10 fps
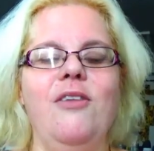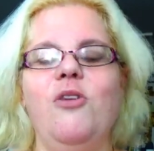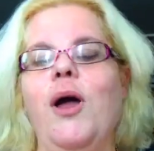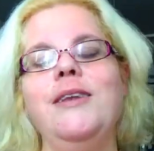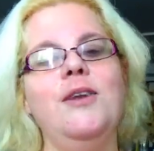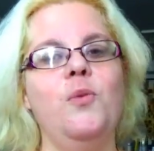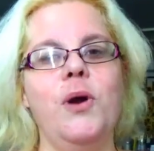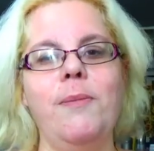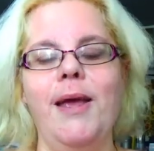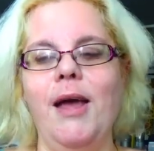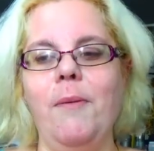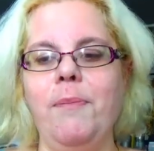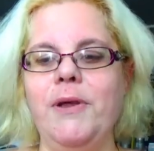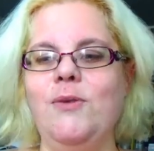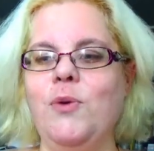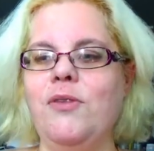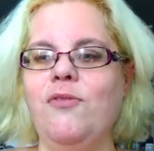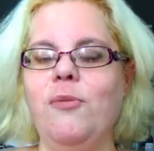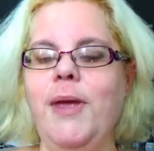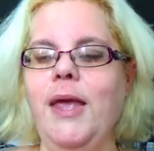So I didn't wear makeup. It wasn't
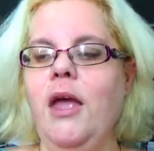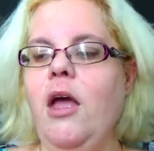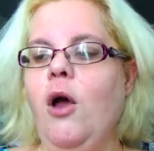for me.